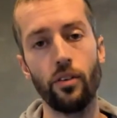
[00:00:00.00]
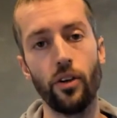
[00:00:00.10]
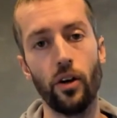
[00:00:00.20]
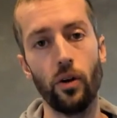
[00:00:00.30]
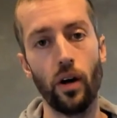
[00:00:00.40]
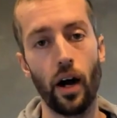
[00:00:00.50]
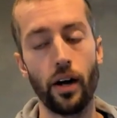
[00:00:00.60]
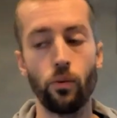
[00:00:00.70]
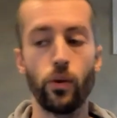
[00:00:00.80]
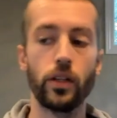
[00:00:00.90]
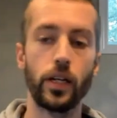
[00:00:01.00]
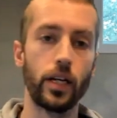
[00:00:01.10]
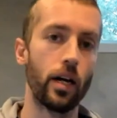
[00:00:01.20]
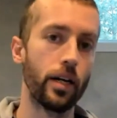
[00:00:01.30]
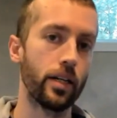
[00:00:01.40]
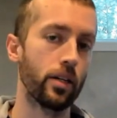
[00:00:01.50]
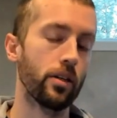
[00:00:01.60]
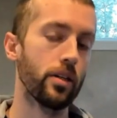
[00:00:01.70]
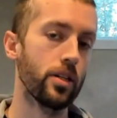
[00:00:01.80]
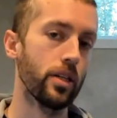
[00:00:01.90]
So I'd
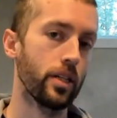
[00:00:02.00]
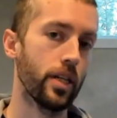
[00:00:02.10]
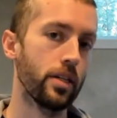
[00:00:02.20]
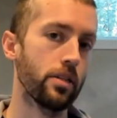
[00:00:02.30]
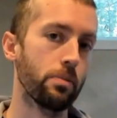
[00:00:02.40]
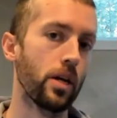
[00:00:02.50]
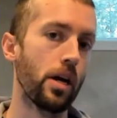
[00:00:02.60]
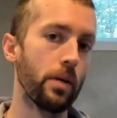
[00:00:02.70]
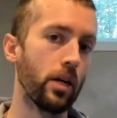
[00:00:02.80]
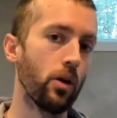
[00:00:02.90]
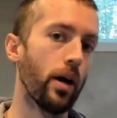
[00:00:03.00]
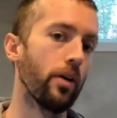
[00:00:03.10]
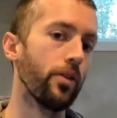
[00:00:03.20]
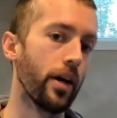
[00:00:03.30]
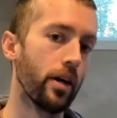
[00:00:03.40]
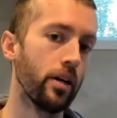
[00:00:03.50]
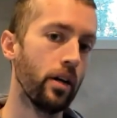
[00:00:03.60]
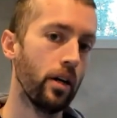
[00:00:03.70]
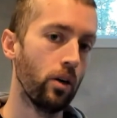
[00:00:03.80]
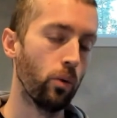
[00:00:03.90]
encourage you to take some time and go out
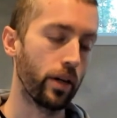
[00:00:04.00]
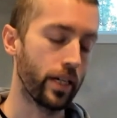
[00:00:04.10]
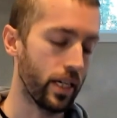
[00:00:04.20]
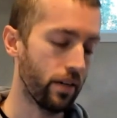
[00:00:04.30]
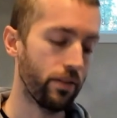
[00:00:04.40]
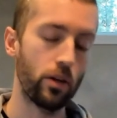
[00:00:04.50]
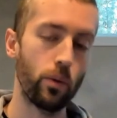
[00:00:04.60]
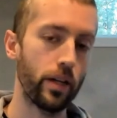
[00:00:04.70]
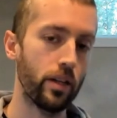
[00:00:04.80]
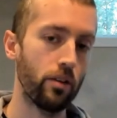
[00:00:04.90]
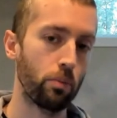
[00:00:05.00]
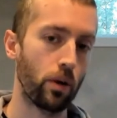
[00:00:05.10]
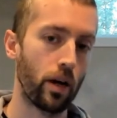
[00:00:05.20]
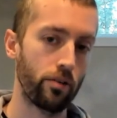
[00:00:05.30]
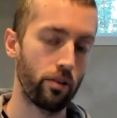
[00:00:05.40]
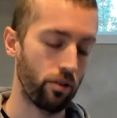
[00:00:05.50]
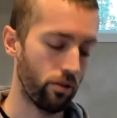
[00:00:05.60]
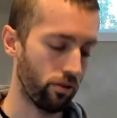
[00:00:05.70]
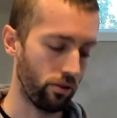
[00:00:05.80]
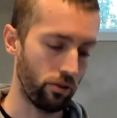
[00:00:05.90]
there. We're giving away these
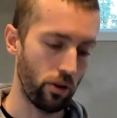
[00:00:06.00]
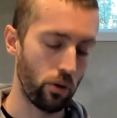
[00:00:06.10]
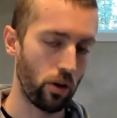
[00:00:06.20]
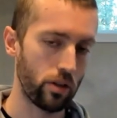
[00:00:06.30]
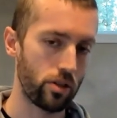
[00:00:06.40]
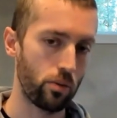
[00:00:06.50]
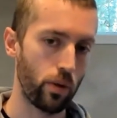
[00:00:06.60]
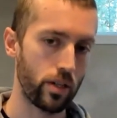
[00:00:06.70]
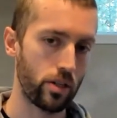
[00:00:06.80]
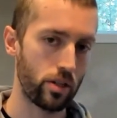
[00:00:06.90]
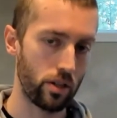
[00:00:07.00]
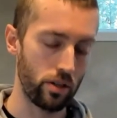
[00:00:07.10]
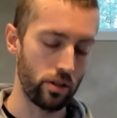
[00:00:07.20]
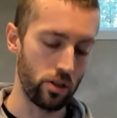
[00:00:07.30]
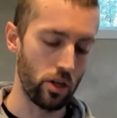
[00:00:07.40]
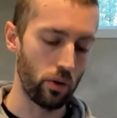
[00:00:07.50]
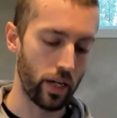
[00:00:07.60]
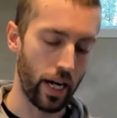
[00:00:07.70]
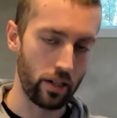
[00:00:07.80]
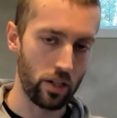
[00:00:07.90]
processes. There's no cost to register. There's no
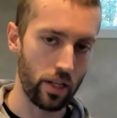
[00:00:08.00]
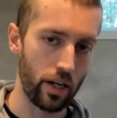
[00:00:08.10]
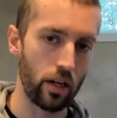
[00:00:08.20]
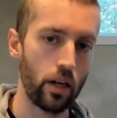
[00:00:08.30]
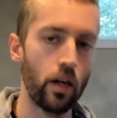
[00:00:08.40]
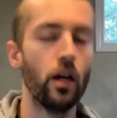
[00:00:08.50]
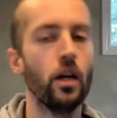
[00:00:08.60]
catch there.